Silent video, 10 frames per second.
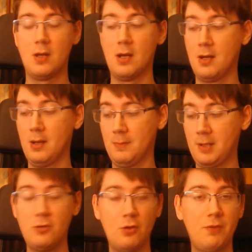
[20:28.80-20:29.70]
Because
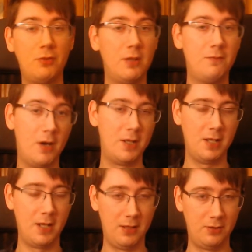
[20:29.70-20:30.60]
obviously fighting
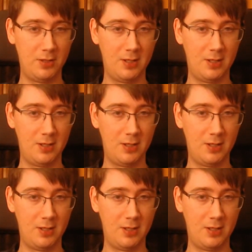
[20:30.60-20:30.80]
against an